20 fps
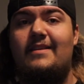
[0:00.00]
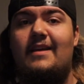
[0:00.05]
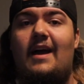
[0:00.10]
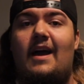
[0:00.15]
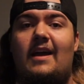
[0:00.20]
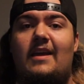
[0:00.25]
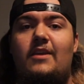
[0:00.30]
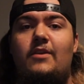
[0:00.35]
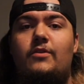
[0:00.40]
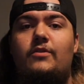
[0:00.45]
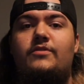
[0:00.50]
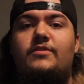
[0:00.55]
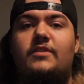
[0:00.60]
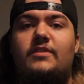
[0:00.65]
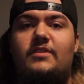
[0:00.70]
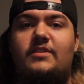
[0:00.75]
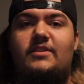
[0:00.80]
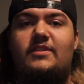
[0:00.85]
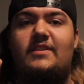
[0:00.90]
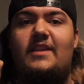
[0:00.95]
I use
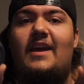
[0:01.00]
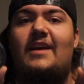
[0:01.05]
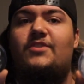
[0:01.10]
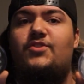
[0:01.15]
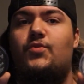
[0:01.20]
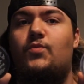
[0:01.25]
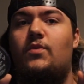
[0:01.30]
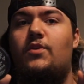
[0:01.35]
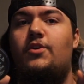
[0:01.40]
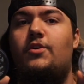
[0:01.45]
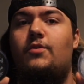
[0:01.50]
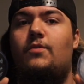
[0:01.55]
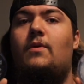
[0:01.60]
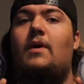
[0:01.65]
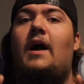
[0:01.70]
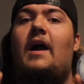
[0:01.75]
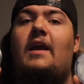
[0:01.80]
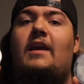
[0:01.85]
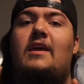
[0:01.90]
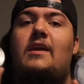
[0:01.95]
Snazaroo.
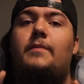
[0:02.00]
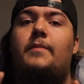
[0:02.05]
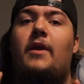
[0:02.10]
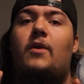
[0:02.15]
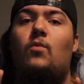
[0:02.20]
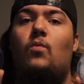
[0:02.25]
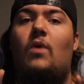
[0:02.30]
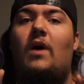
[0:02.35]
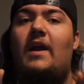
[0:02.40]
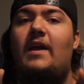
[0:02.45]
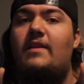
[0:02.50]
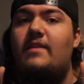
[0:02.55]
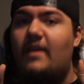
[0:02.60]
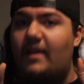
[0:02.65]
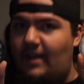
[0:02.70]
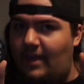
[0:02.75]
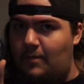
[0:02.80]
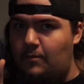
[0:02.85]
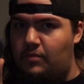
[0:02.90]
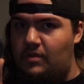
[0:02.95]
I keep a white and
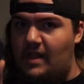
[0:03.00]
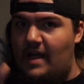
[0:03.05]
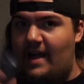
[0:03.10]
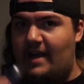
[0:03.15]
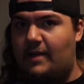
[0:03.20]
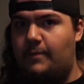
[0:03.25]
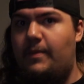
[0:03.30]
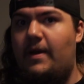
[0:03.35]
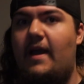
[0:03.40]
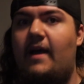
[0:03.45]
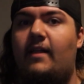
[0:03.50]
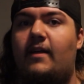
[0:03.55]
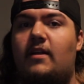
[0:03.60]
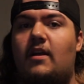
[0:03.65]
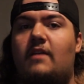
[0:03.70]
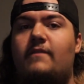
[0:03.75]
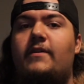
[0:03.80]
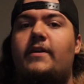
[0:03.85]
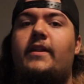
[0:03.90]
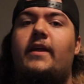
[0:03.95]
a black palette
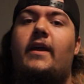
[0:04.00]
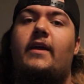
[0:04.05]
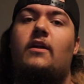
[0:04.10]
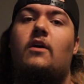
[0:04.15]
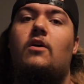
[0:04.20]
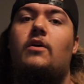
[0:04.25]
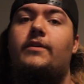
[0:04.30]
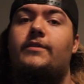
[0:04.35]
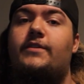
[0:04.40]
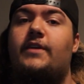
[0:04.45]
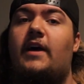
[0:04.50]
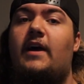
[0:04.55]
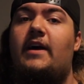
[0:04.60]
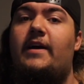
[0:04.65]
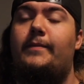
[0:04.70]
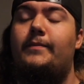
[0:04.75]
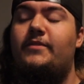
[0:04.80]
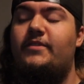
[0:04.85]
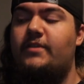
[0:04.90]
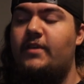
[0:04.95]
of it at all
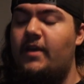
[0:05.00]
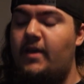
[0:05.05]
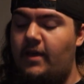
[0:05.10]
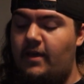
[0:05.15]
times.